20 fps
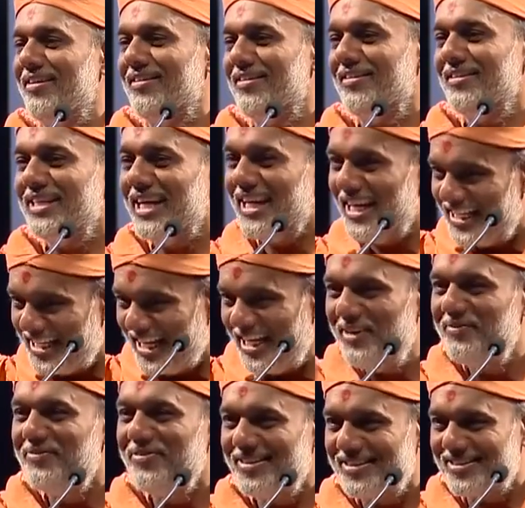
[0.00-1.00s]
Shall I tell
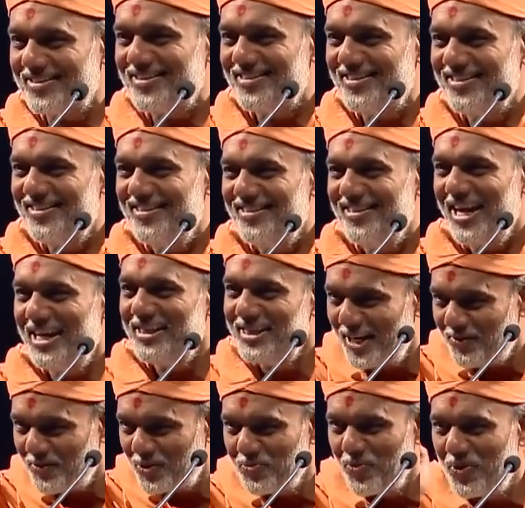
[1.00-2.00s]
it first? And
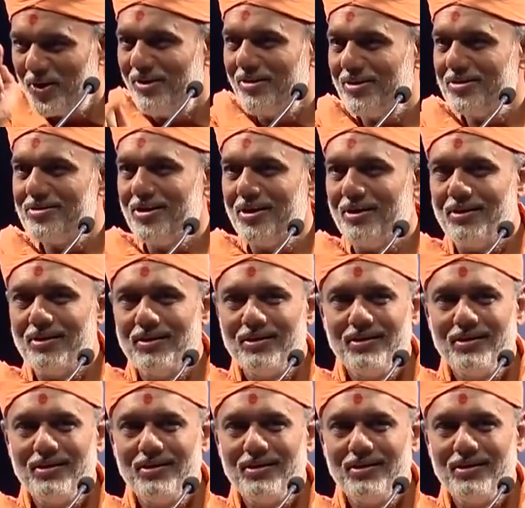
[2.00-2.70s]
that was more interesting.